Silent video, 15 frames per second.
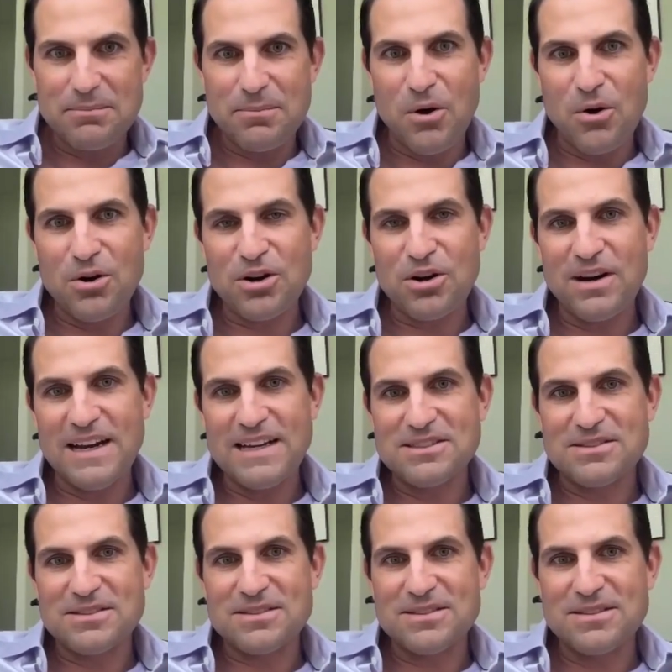Poker
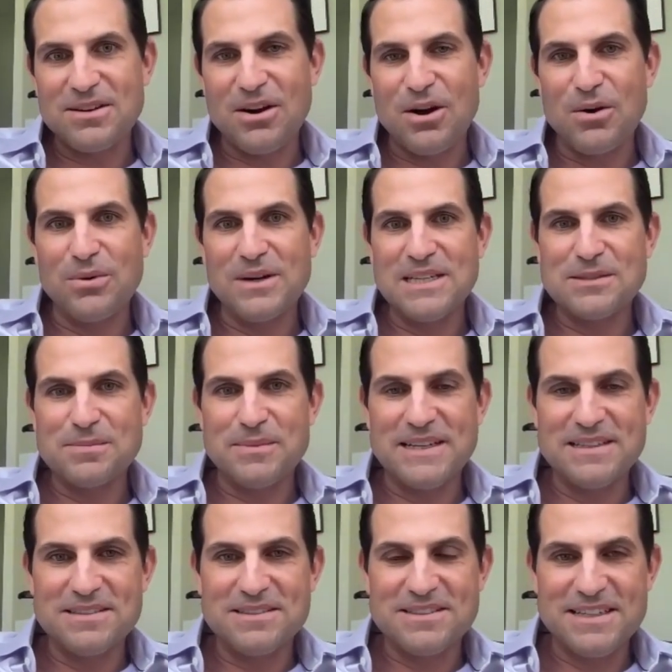has always
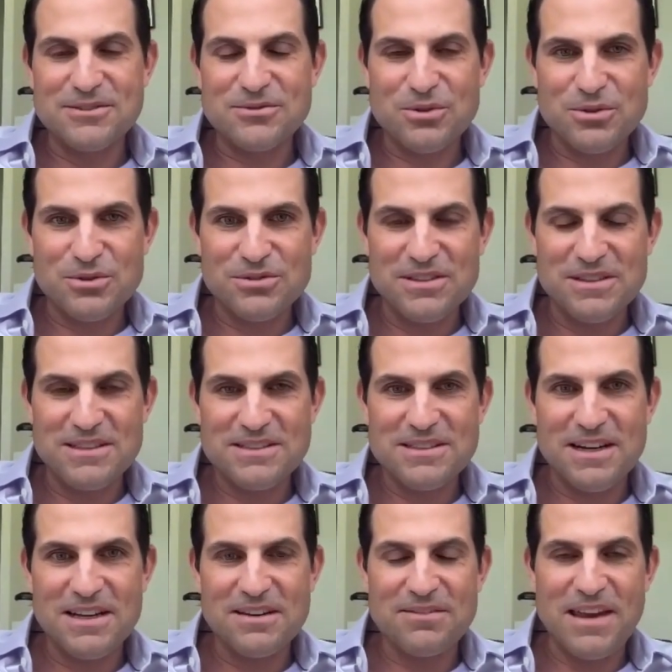been central to the
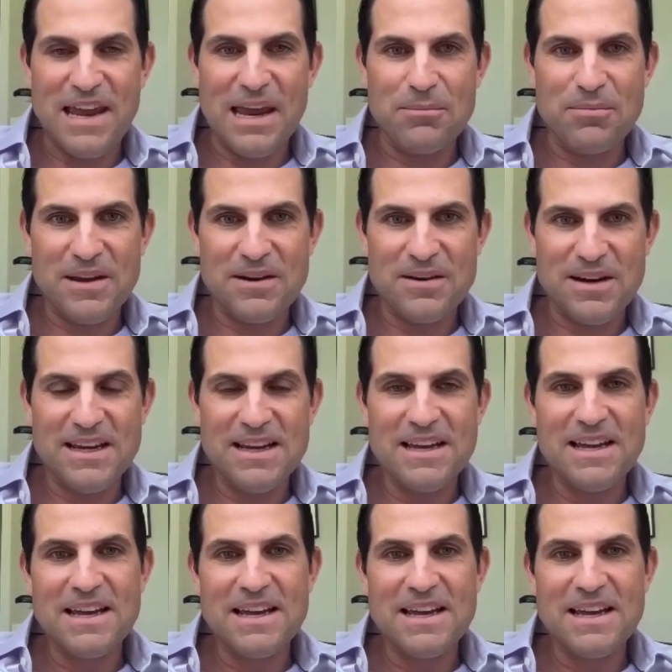study of game theory.